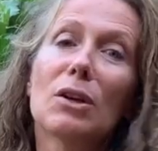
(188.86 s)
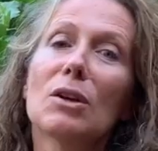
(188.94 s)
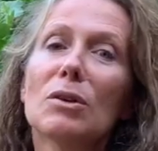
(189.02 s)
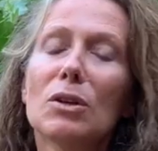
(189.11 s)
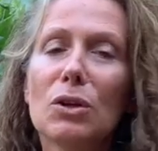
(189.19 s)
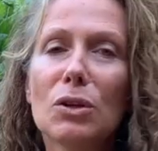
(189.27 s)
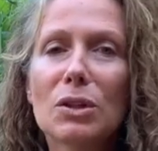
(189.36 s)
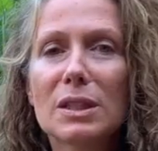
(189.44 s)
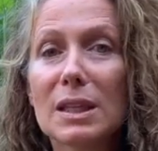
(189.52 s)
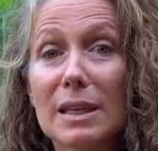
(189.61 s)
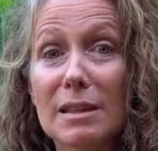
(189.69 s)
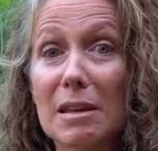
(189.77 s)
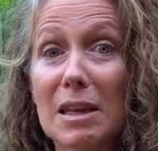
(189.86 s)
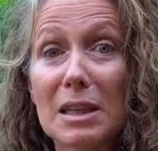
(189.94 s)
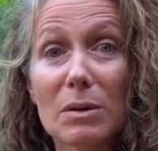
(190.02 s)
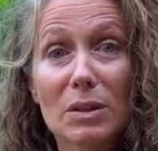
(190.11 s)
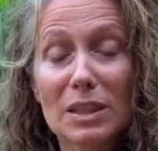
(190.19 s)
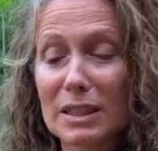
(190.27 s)
can use these
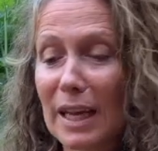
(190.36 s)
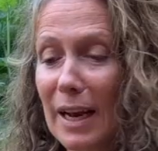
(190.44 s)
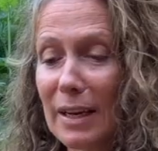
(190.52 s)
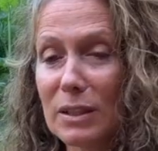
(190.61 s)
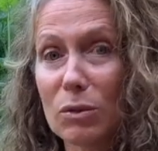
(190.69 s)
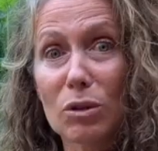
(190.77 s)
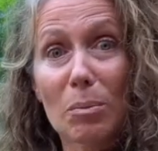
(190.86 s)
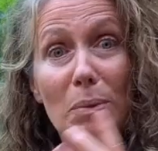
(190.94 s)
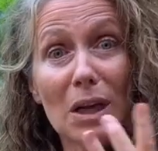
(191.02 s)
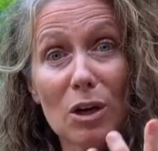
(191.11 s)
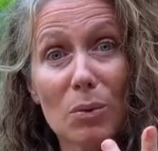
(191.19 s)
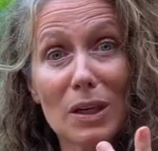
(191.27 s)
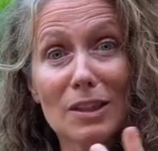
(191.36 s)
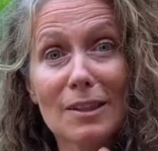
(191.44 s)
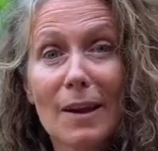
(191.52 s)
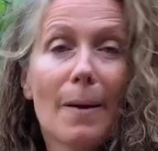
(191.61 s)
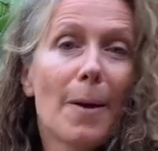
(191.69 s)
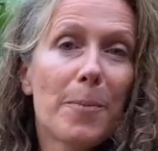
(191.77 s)
either in salads, or the bigger ones
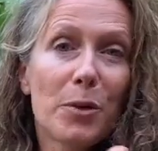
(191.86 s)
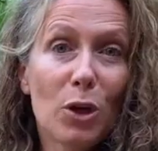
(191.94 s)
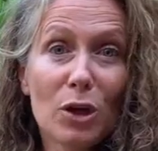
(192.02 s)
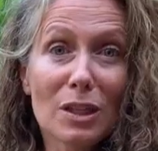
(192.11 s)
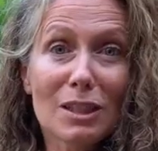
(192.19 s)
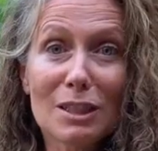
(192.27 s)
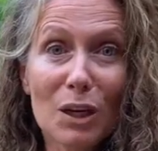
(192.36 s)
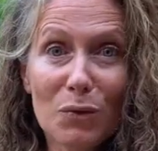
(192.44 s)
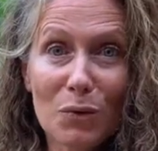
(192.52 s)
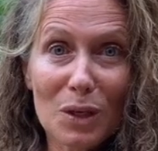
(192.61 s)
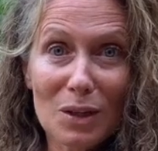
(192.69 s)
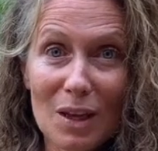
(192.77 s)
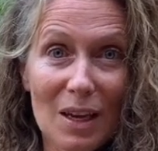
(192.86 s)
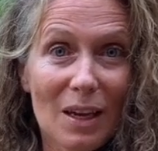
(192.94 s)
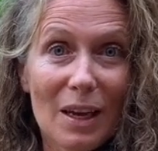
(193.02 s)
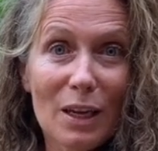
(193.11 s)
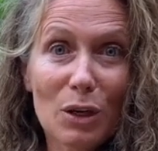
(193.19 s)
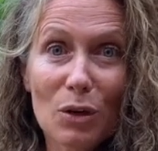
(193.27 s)
you can stuff with,
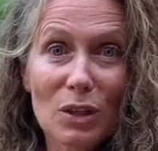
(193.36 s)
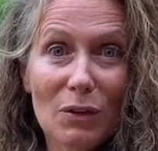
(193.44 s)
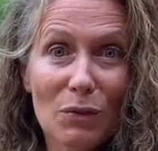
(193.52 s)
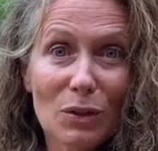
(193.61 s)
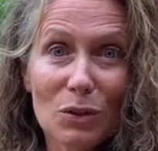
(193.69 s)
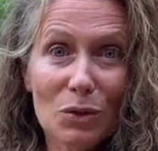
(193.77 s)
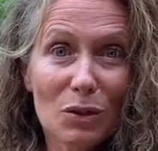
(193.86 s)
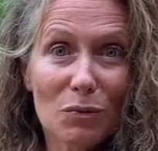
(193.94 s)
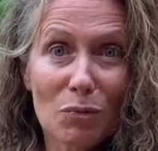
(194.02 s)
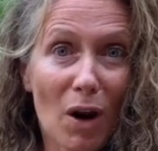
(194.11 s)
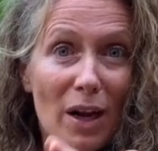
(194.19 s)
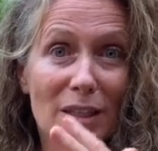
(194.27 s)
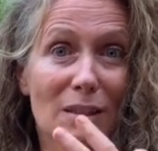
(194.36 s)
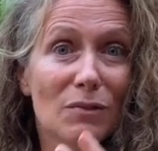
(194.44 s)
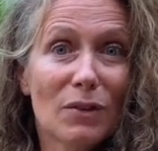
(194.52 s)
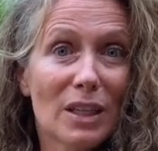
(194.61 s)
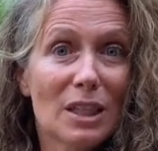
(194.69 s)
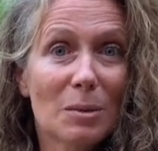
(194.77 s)
you know, different sorts of rice and
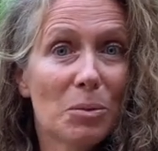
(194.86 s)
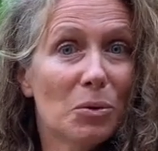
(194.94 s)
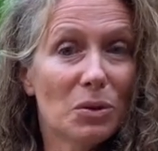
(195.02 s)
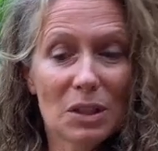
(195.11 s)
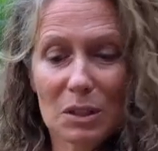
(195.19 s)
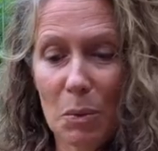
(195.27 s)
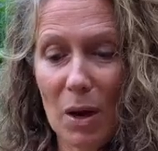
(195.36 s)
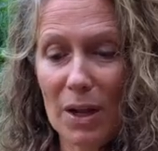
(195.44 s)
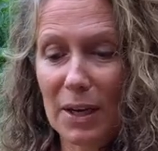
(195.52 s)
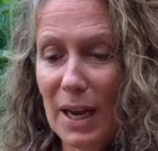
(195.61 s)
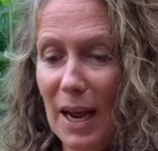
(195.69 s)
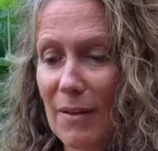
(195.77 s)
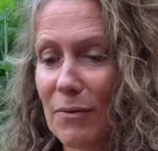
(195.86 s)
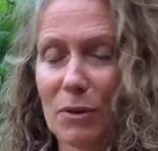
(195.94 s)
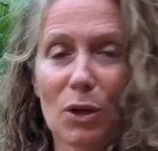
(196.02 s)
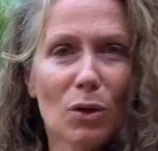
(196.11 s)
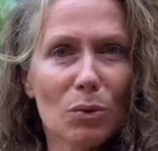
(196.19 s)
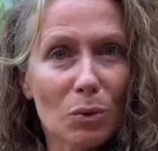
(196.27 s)
vegetables as well, and have,
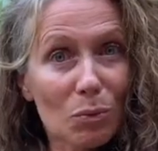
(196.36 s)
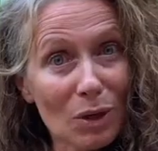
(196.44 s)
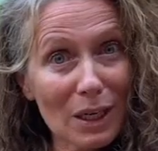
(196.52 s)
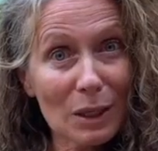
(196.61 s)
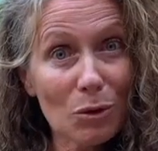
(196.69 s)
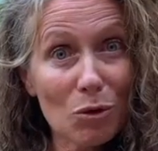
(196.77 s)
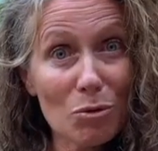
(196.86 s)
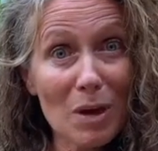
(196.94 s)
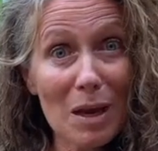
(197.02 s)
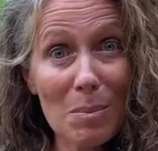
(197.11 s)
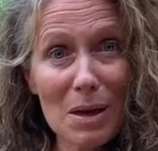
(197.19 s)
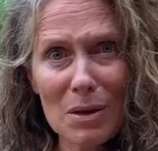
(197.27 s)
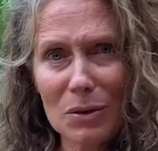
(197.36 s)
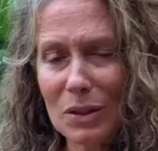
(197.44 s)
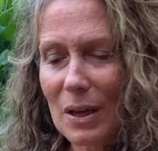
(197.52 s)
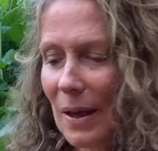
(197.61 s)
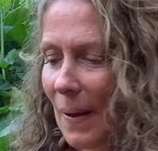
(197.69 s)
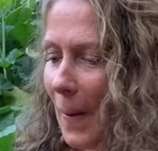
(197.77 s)
you know, really gourmet meals.
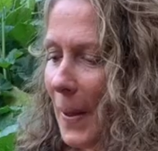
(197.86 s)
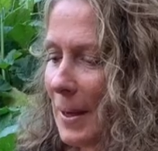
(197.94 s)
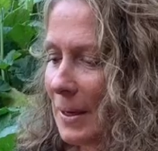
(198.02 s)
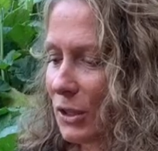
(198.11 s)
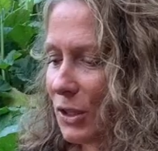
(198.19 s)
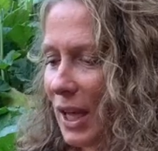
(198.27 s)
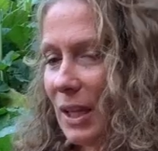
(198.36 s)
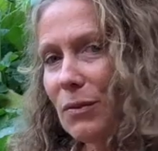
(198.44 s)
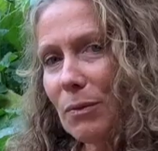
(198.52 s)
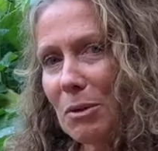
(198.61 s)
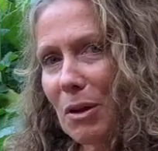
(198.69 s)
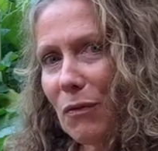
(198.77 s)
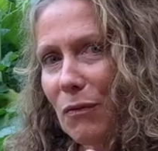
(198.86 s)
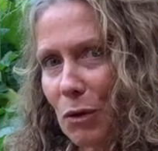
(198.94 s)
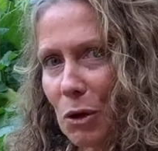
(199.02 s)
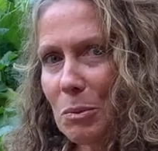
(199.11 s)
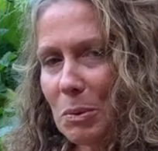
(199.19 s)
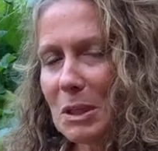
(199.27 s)
So that's from the
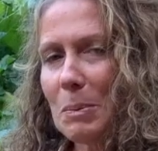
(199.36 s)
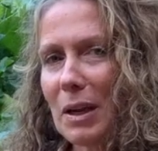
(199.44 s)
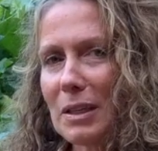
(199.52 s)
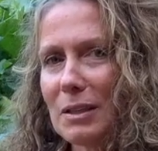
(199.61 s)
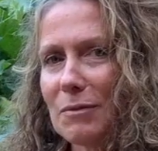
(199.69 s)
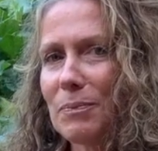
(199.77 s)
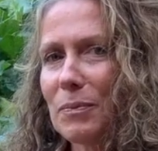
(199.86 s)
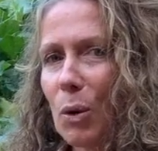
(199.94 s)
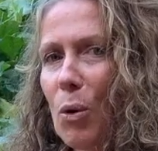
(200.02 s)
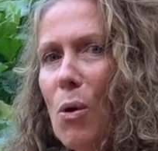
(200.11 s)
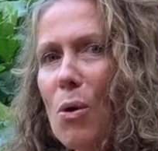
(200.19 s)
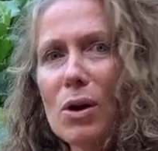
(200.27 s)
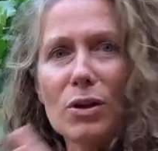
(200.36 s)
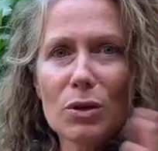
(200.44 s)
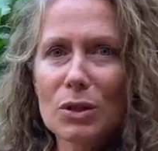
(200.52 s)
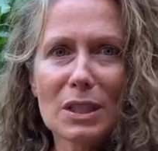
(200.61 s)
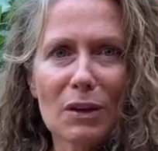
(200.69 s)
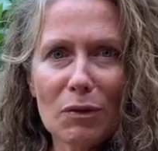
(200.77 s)
food perspective. All of
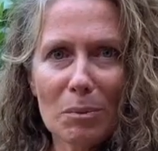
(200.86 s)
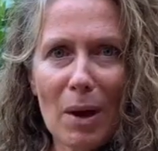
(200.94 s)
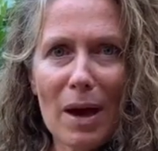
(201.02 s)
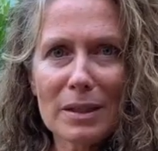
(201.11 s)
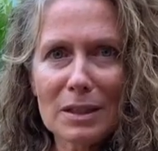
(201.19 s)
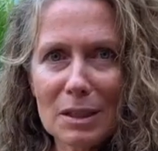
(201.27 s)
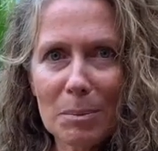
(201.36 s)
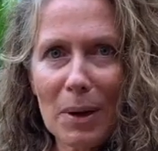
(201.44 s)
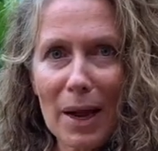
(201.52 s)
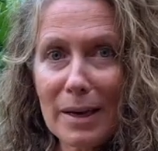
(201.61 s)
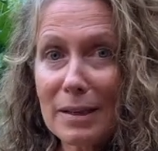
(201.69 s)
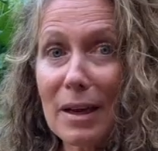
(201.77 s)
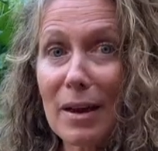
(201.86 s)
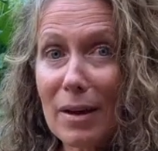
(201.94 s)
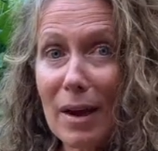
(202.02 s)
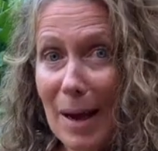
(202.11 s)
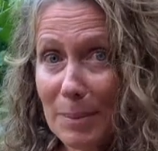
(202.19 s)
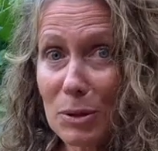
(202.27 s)
those different parts of the plant are
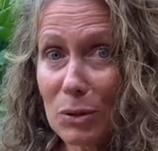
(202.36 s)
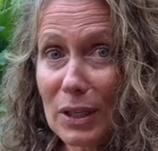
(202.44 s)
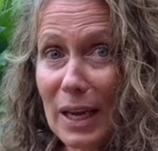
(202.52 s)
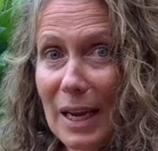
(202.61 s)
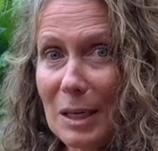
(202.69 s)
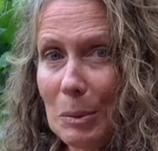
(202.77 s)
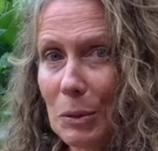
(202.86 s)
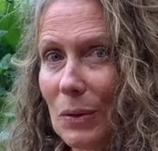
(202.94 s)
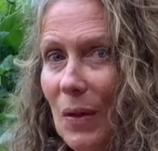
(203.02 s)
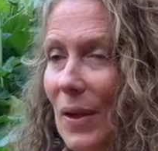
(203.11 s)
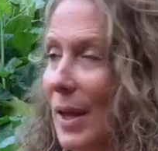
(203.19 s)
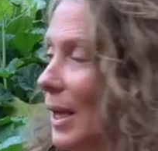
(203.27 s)
absolutely edible.